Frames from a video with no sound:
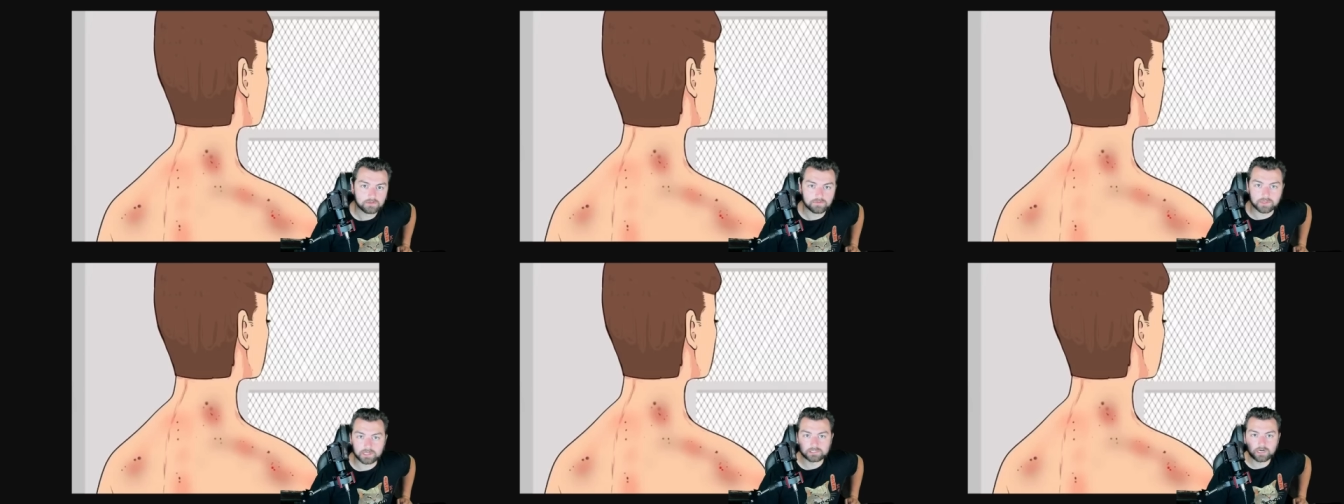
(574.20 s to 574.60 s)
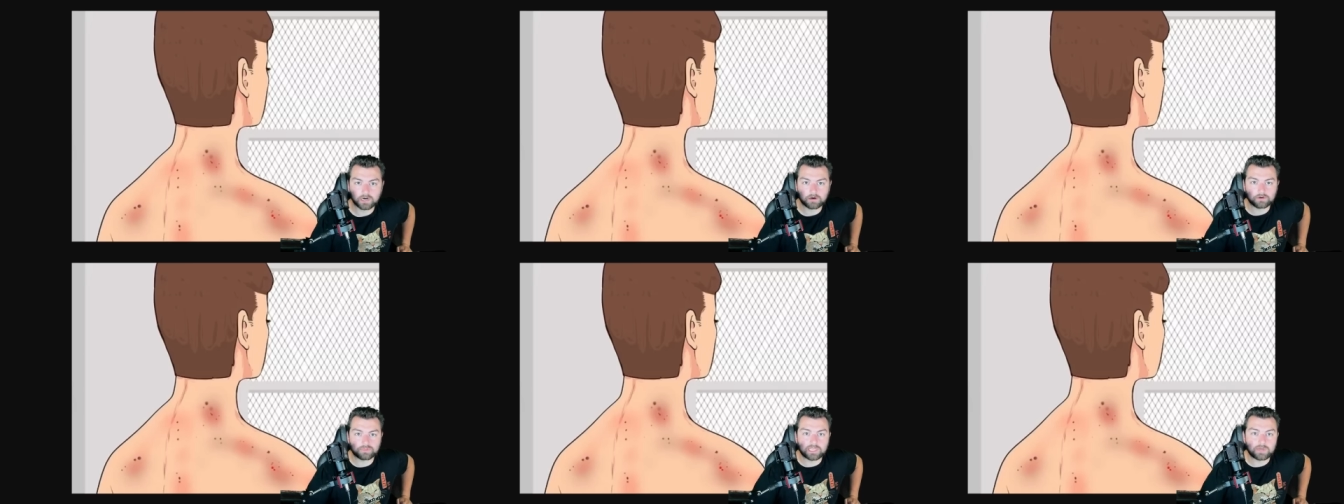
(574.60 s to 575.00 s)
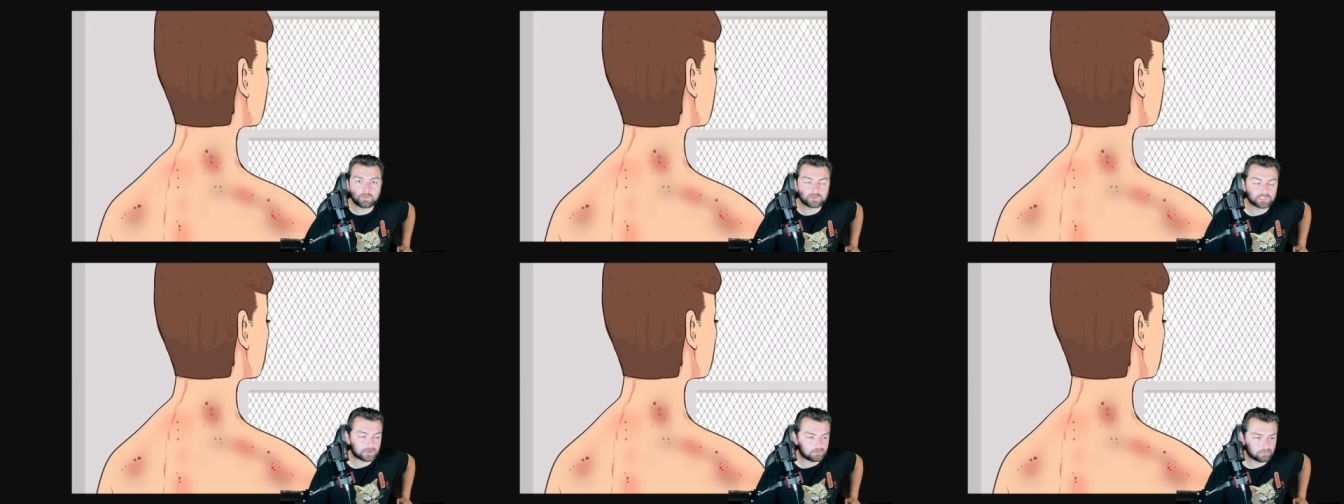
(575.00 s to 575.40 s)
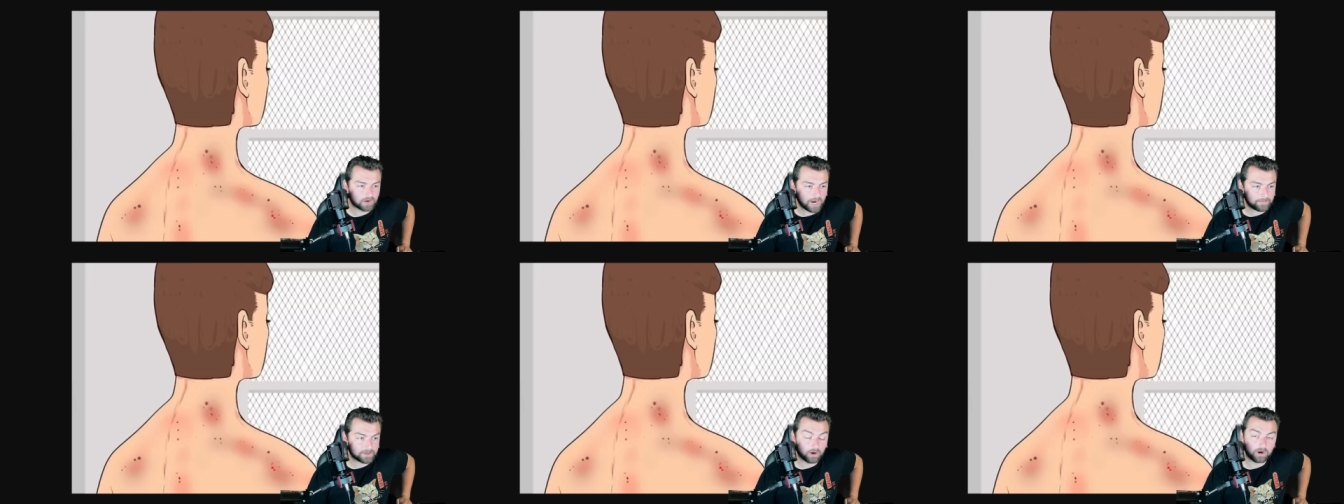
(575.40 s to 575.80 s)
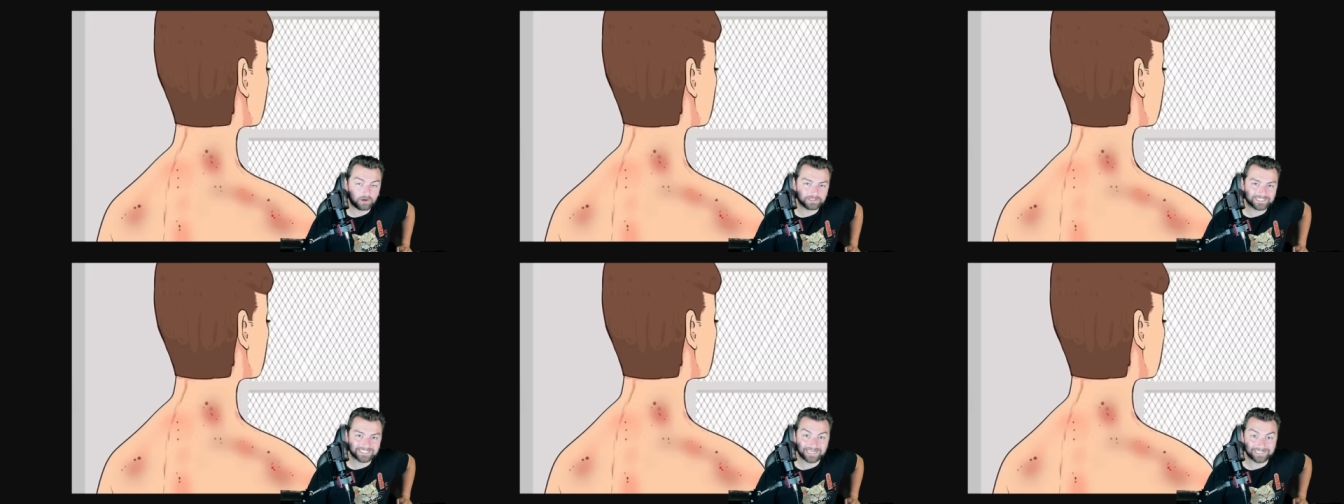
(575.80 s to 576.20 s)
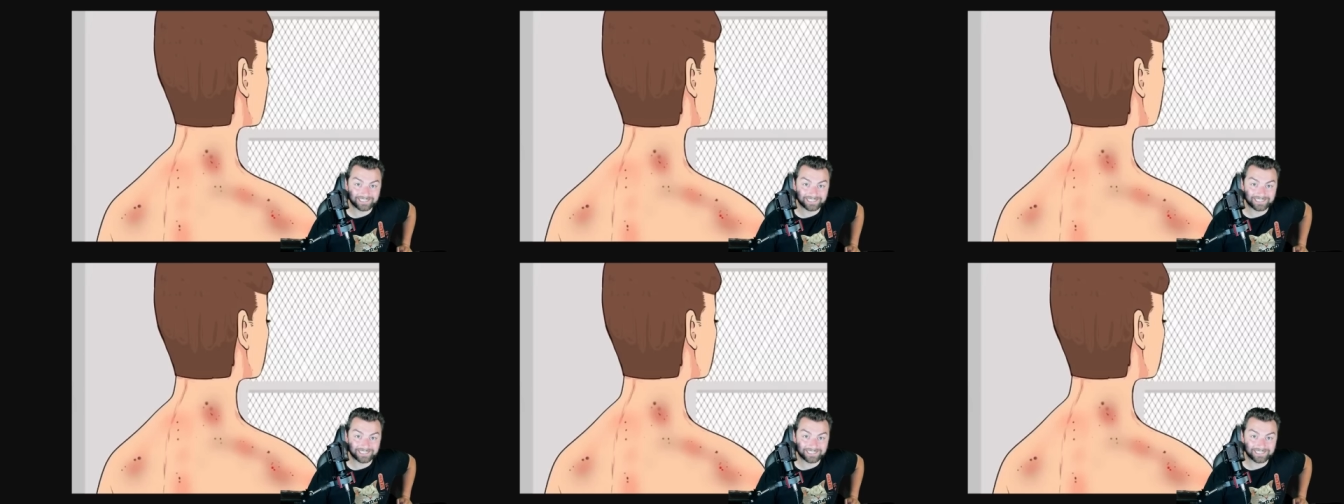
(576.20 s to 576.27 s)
The entire thing was like rapid onset